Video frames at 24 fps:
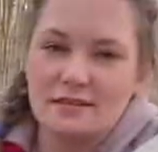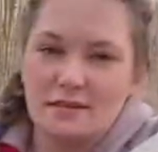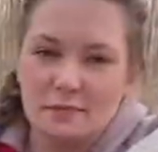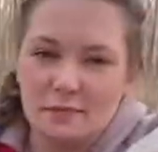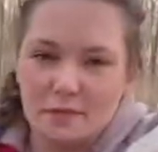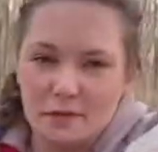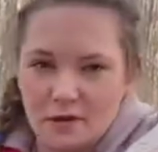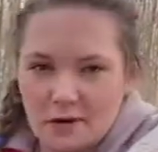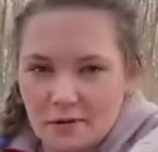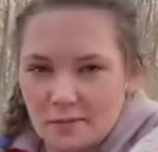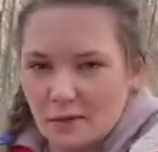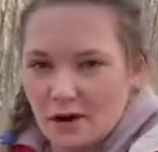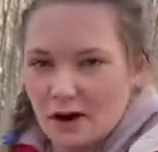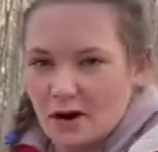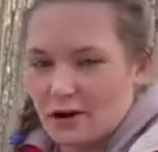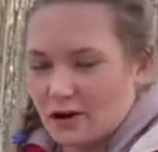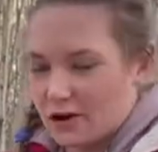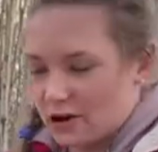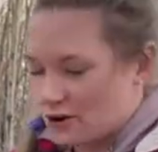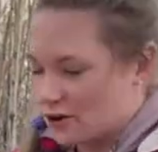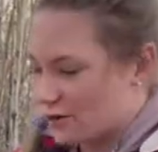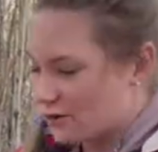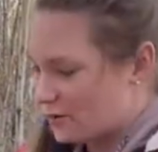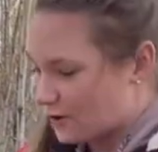a purebred
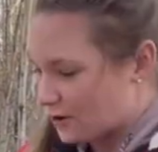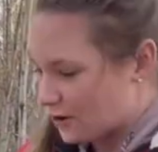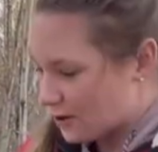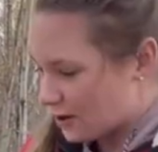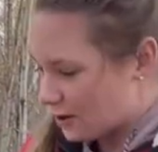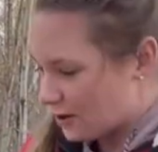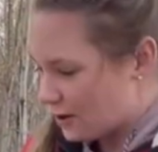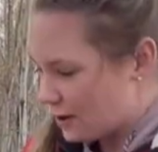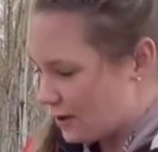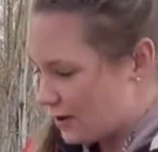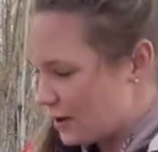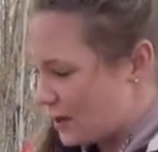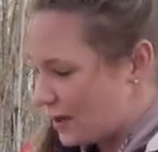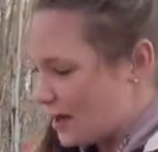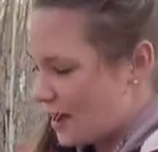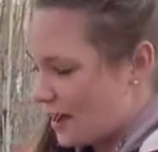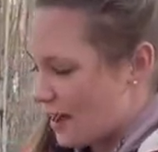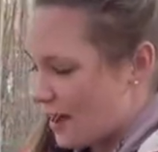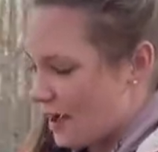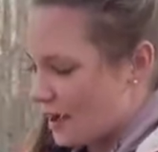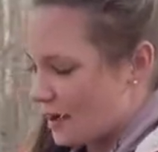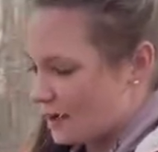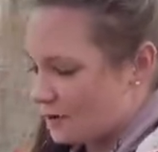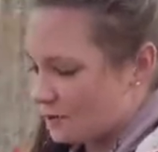Hereford,
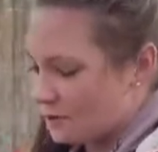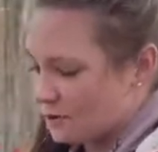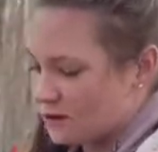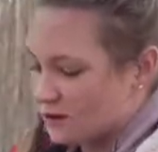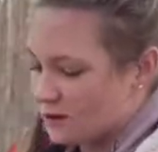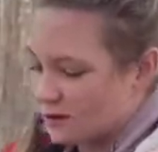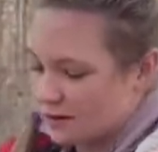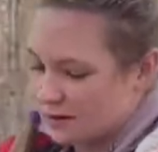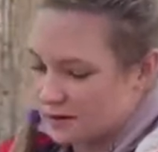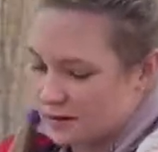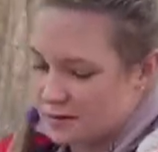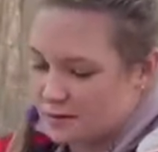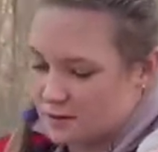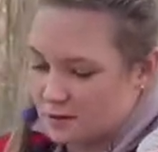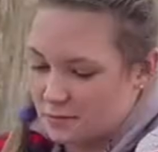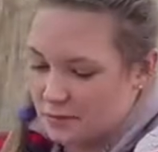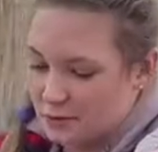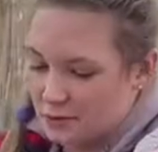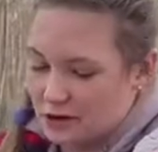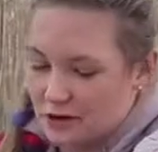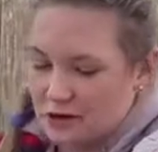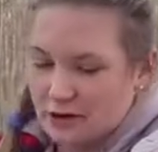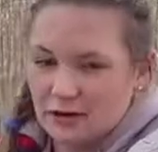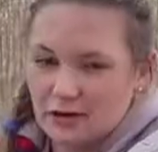and we are going to be
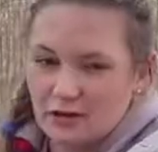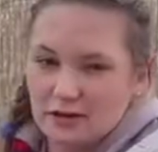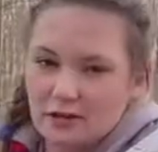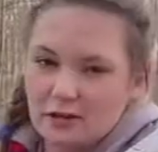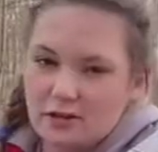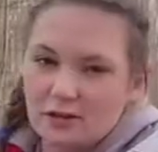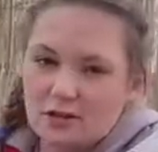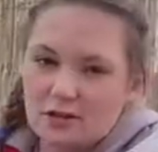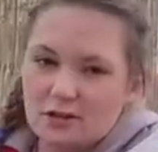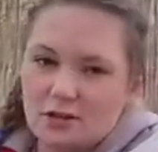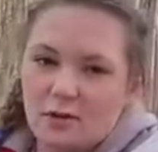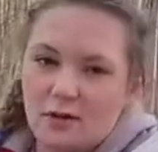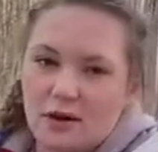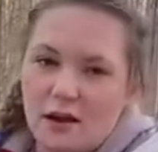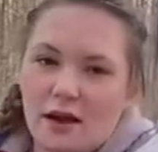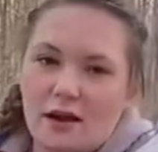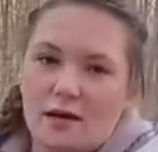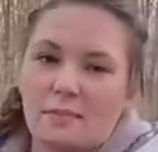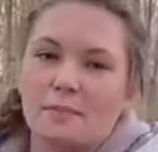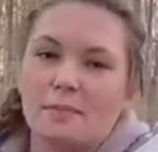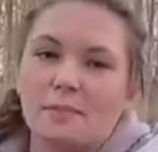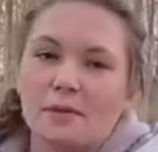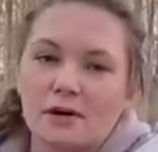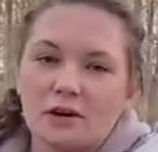breeding her to a
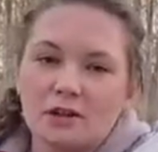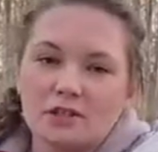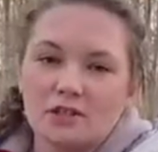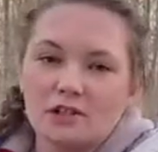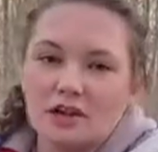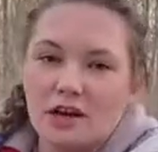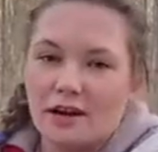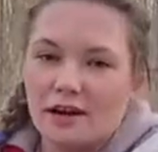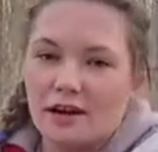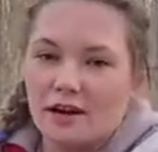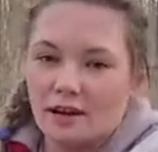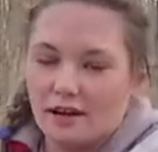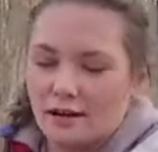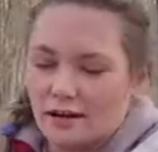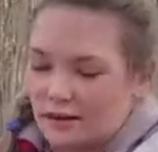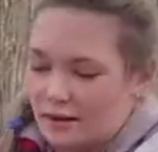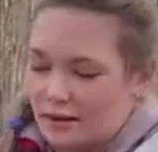Berkshire.